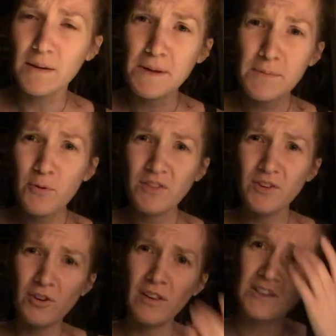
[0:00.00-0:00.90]
people with
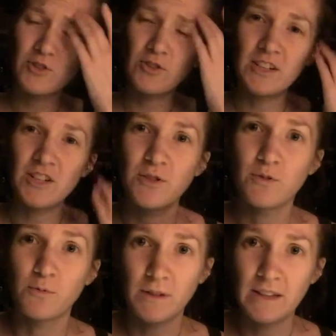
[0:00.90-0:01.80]
neurological
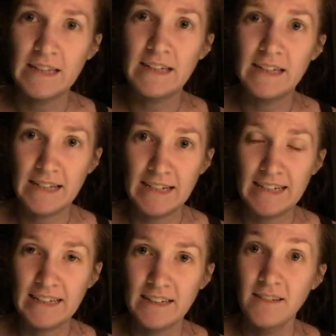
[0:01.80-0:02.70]
issues really
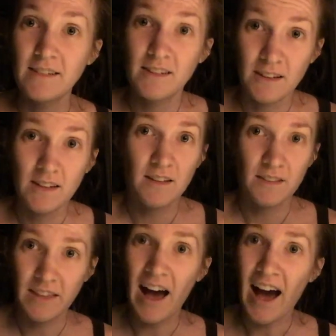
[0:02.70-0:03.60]
need
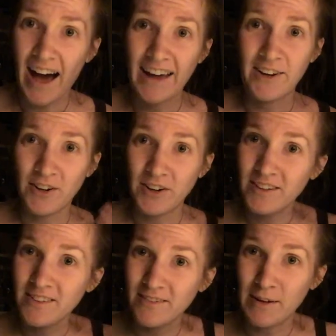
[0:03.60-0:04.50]
the higher
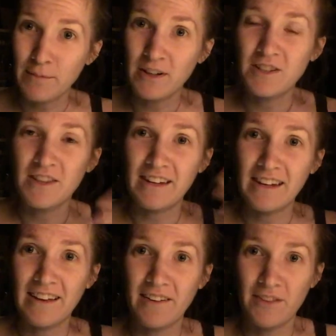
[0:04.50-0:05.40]
vibration, they
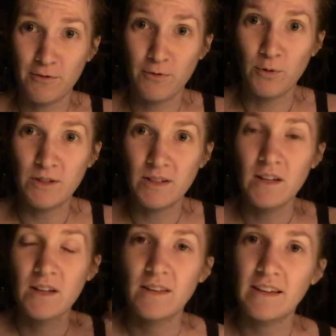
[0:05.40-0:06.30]
need that the fruit,
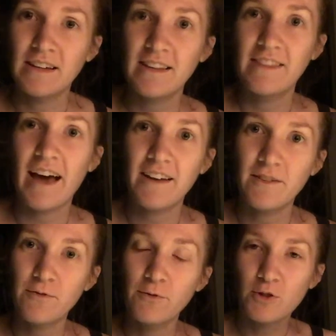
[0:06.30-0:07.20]
they need that
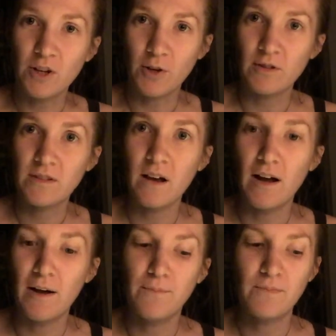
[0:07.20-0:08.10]
fructose.
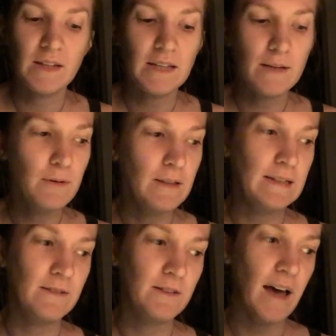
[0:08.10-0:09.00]
Um, he
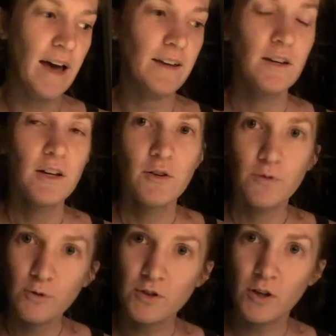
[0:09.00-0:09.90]
believes that
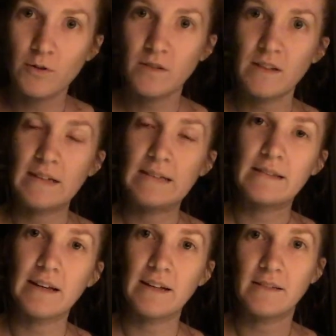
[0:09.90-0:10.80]
fructose
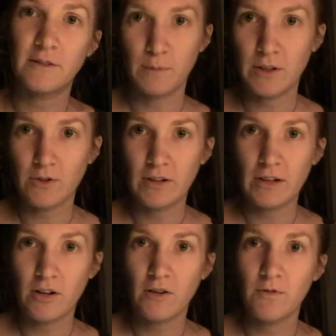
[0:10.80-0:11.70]
is a
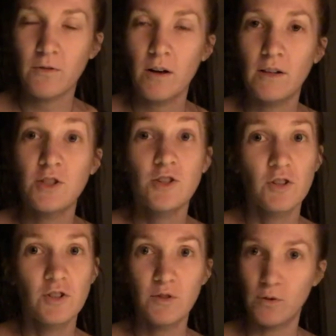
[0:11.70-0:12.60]
superior uh,
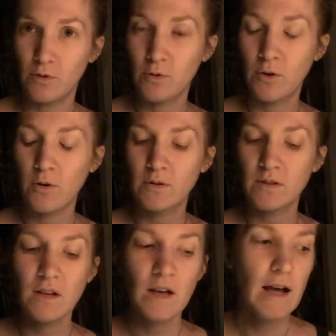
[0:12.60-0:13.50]
sugar to
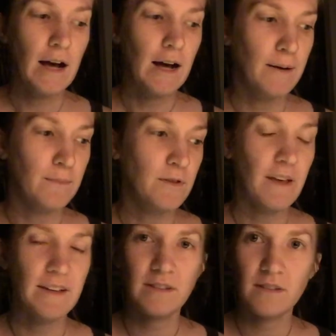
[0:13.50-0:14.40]
glucose, um, so
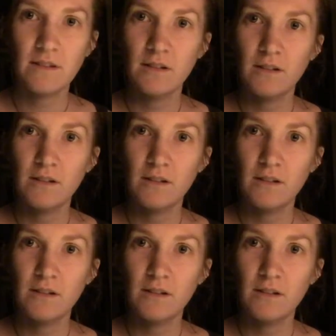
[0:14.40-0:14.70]
that's